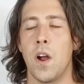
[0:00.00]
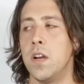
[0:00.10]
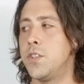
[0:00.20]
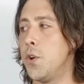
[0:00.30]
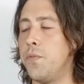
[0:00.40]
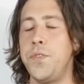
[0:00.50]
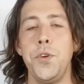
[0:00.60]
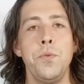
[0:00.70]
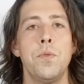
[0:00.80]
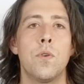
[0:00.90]
All right, so a
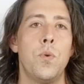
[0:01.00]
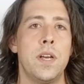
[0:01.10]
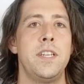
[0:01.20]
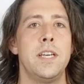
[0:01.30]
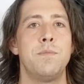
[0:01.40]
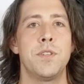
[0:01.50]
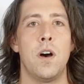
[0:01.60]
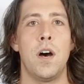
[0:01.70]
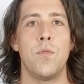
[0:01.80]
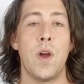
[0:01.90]
few quick tips
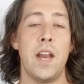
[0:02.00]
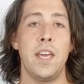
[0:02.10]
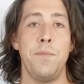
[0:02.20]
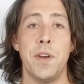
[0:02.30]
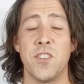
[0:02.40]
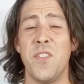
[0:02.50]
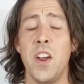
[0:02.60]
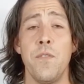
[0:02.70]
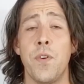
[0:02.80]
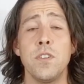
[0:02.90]
on writing
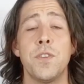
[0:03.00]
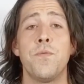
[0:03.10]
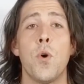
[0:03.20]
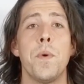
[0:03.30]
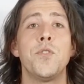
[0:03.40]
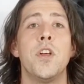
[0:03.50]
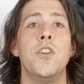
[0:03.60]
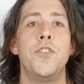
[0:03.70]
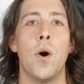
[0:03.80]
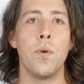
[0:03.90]
emails. First and foremost,
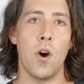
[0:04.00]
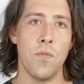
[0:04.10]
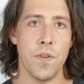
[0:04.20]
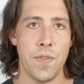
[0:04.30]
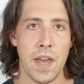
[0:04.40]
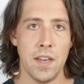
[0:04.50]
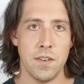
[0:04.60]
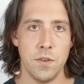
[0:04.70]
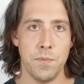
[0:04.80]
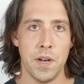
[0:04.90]
don't overthink
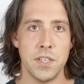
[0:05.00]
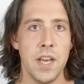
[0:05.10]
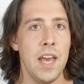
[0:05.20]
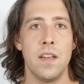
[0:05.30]
it too much.